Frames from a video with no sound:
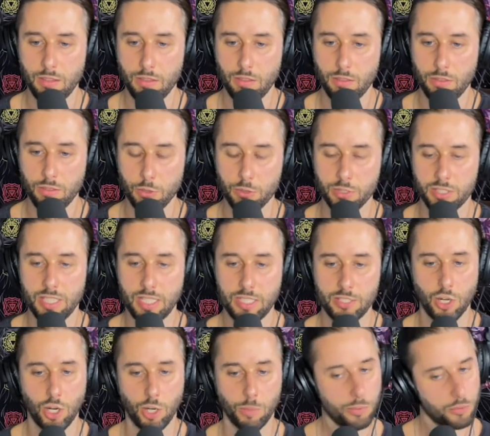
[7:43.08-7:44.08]
Those things
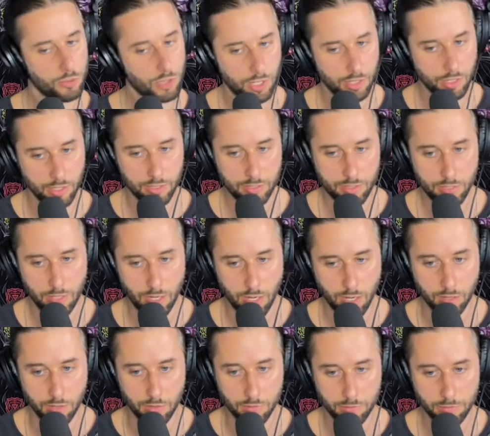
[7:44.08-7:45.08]
are a product
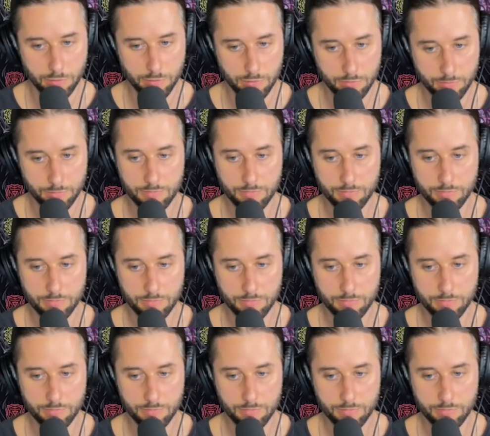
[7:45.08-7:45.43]
of,